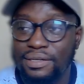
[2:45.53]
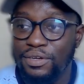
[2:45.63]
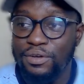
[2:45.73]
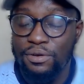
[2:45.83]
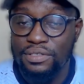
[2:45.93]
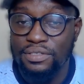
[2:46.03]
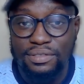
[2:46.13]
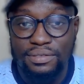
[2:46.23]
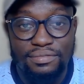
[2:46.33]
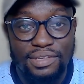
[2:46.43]

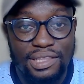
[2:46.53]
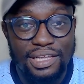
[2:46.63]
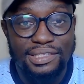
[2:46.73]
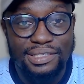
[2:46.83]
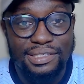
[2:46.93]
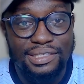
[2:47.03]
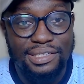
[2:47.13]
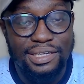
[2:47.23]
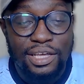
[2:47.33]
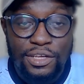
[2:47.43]
because Leicester
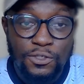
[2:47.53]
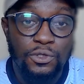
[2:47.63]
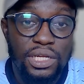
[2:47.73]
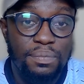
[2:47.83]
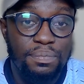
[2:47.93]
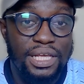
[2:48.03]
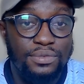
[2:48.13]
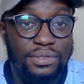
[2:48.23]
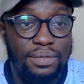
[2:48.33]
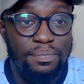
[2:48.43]
City usually plays
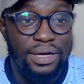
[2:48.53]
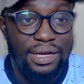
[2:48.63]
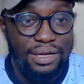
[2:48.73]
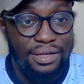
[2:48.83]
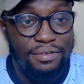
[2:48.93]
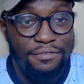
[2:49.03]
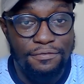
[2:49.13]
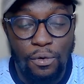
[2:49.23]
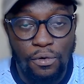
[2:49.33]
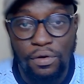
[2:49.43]
with the back
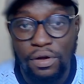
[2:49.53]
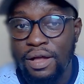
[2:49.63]
four,